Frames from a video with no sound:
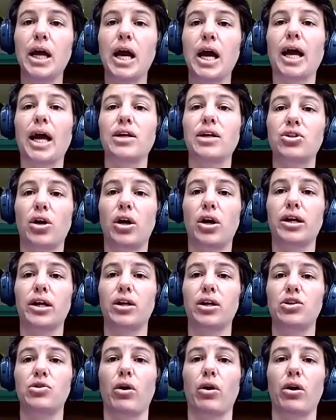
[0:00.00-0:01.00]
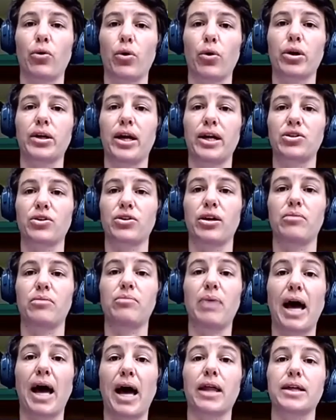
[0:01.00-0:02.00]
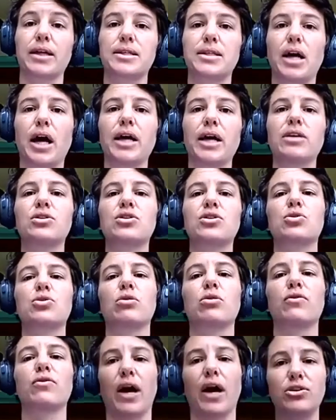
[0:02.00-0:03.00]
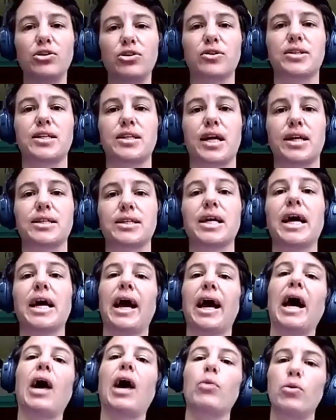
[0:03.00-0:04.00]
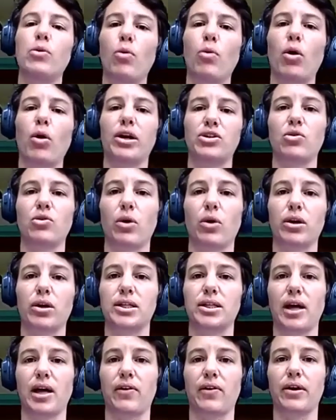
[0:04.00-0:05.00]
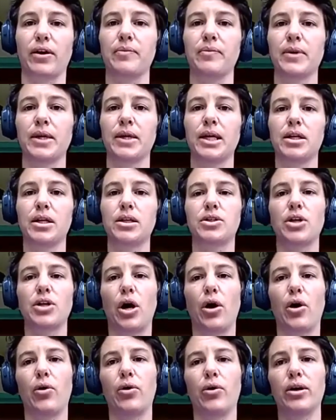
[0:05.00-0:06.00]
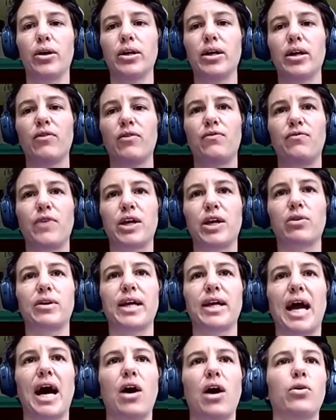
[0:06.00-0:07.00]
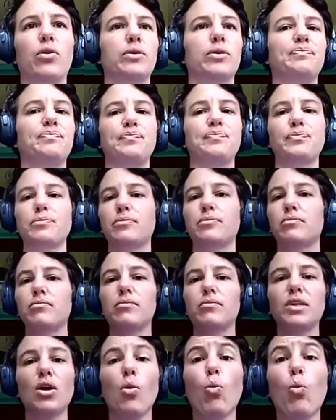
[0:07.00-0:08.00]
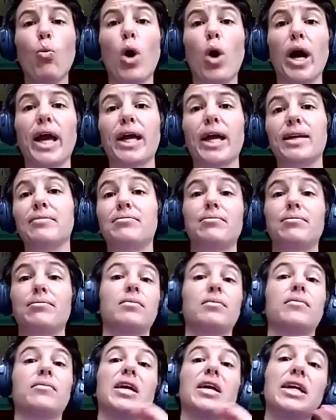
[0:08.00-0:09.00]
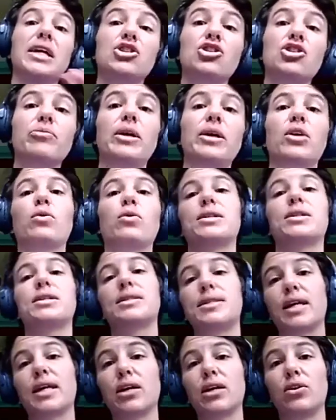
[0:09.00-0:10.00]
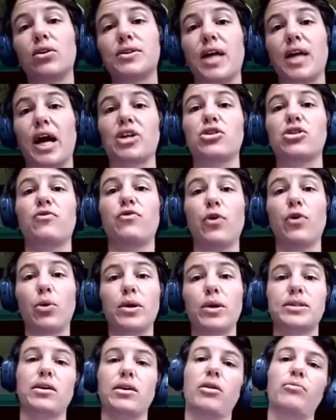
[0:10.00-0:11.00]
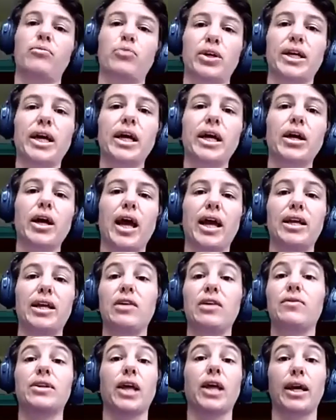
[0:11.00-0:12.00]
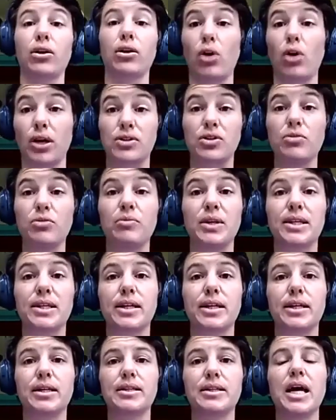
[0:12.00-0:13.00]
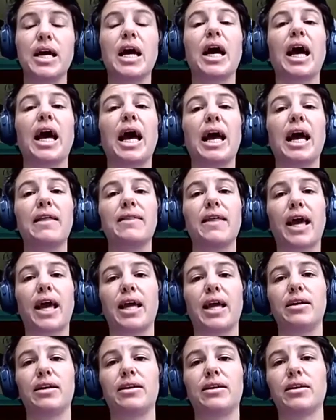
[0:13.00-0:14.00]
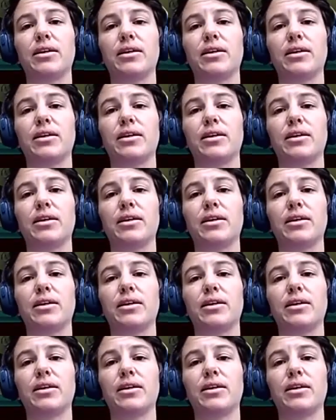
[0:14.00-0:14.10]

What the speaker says: and talking to our organizer in Palestine to sort of understand how we wanted to work together. So figuring out what instrument or skills I should focus on bringing, and even like costume pieces, and then